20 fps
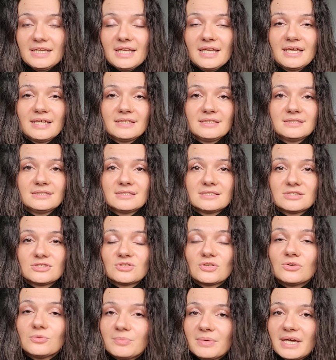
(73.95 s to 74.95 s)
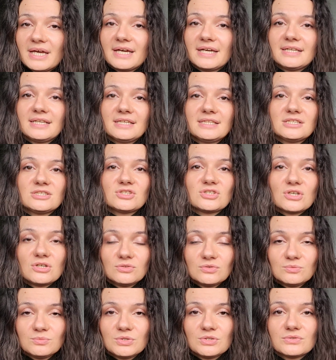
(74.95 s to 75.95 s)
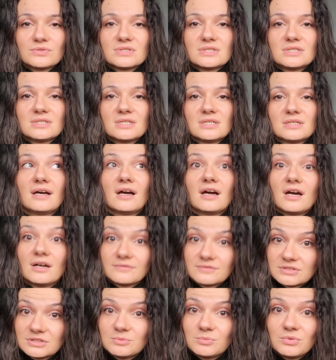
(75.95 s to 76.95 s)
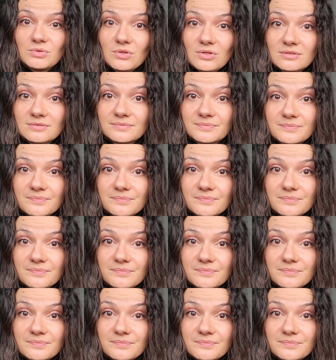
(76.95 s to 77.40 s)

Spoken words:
and so bad that it's almost uncomfortable.